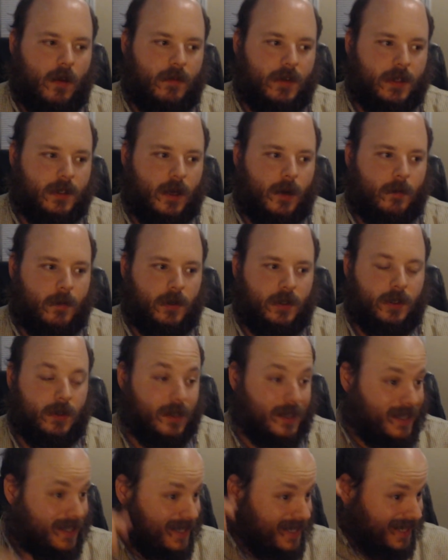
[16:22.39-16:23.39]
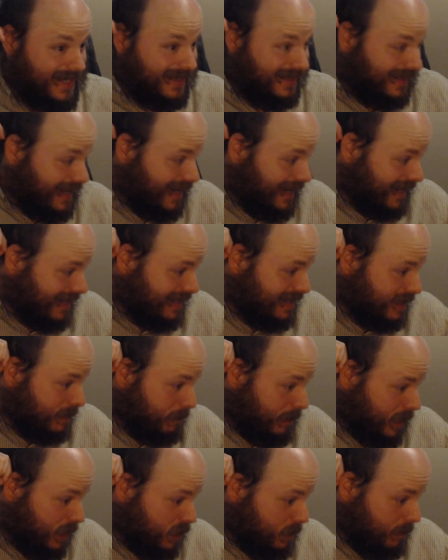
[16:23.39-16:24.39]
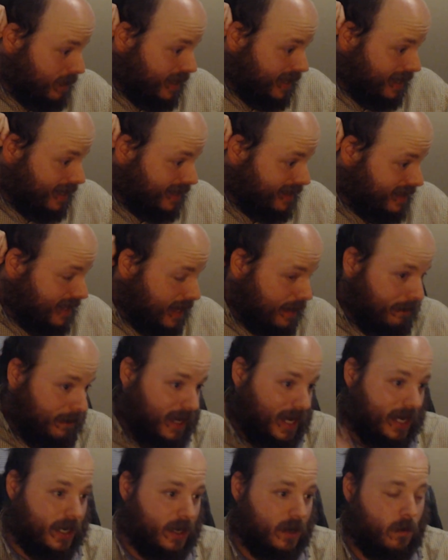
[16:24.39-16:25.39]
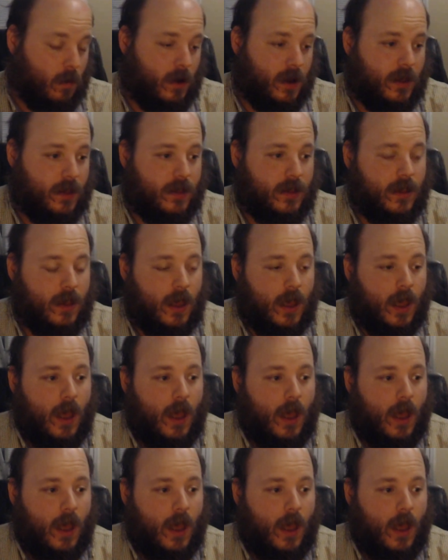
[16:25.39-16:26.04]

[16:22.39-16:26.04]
If it's opportunistic, like spinach being contaminated with